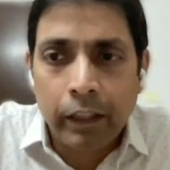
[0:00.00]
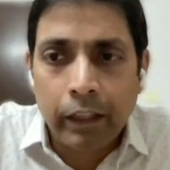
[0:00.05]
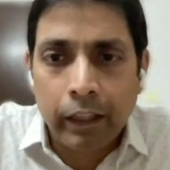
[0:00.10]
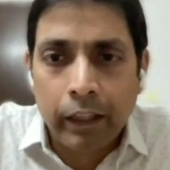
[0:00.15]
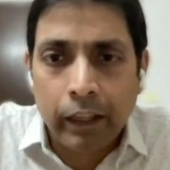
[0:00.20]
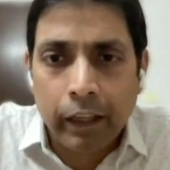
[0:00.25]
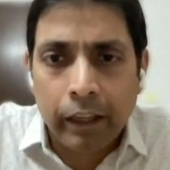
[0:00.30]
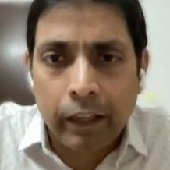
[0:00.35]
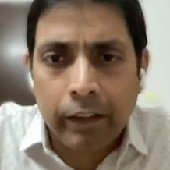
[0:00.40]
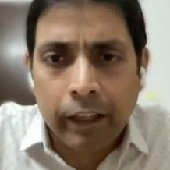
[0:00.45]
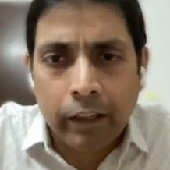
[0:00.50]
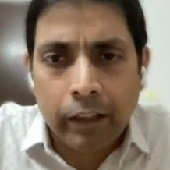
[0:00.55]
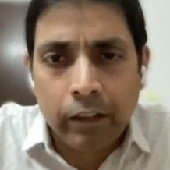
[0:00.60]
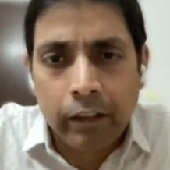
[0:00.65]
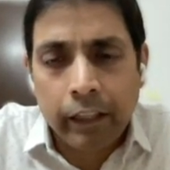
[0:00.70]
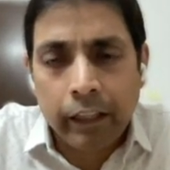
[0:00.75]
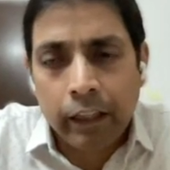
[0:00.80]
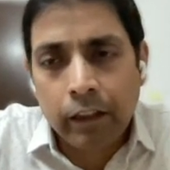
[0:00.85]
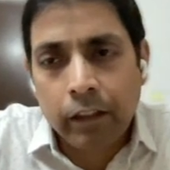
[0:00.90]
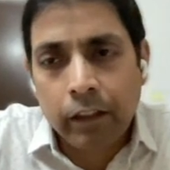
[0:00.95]
And
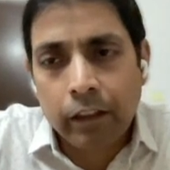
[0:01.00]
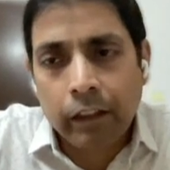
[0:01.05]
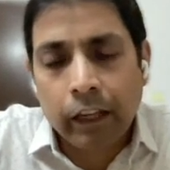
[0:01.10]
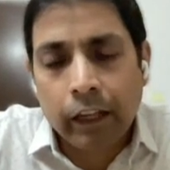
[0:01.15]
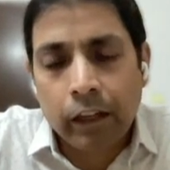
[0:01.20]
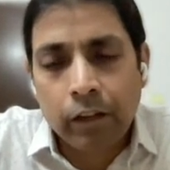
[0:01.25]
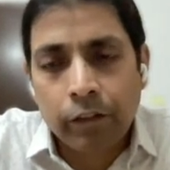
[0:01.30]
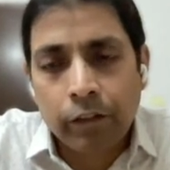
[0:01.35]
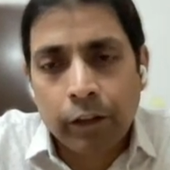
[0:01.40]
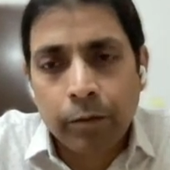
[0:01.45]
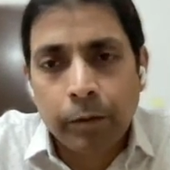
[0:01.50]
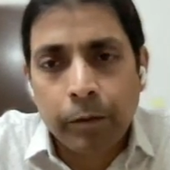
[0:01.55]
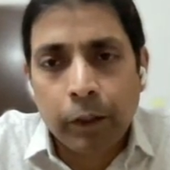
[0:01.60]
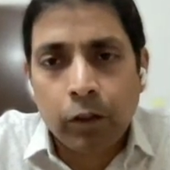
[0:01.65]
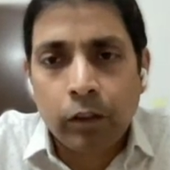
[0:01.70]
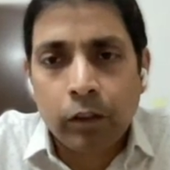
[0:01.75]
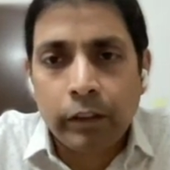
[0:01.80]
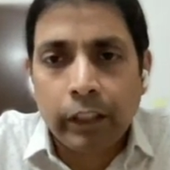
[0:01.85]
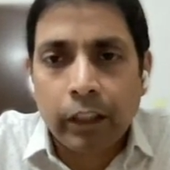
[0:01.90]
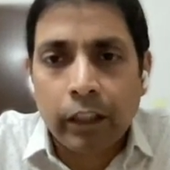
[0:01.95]
that kind of gives me a
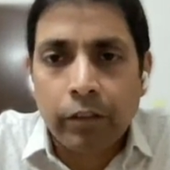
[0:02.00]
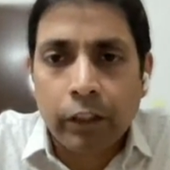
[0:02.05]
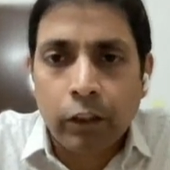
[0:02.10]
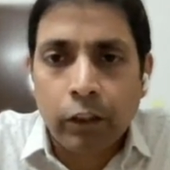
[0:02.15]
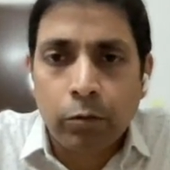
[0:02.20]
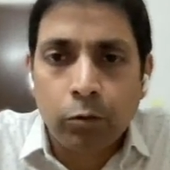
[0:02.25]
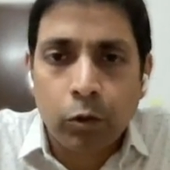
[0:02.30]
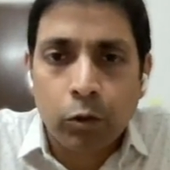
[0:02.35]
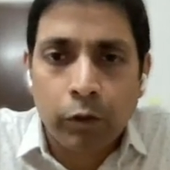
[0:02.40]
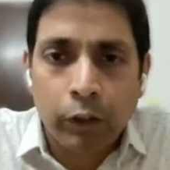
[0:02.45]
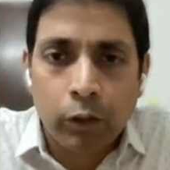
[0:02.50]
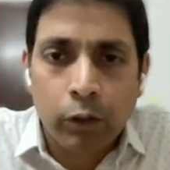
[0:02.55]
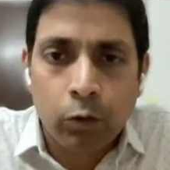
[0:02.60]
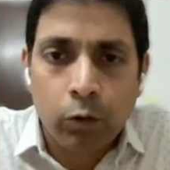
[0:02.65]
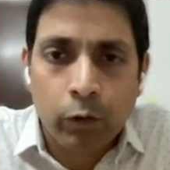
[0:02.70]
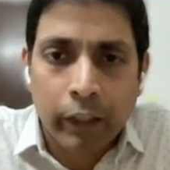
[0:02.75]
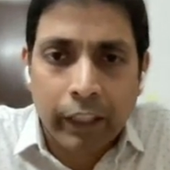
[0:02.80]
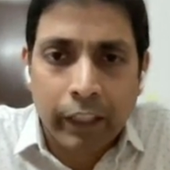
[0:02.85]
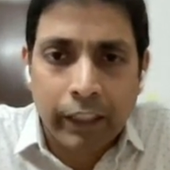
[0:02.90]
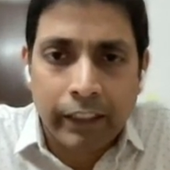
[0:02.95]
good segue to move into
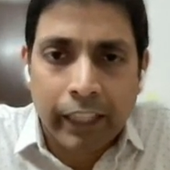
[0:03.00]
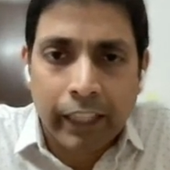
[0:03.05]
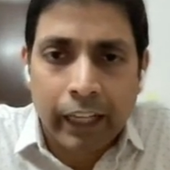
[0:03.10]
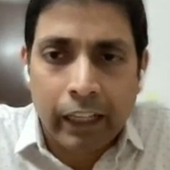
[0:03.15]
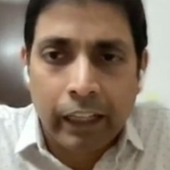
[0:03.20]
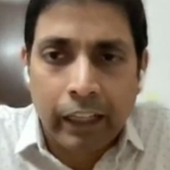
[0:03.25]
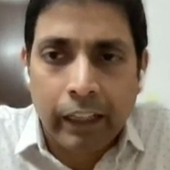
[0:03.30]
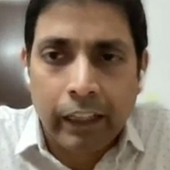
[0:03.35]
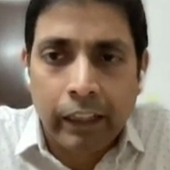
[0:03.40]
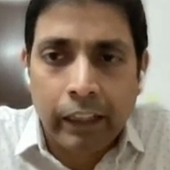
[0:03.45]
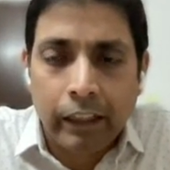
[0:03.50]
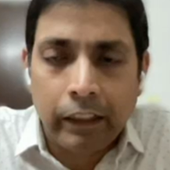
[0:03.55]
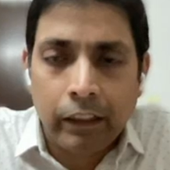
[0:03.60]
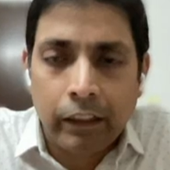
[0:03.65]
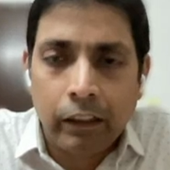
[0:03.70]
what exactly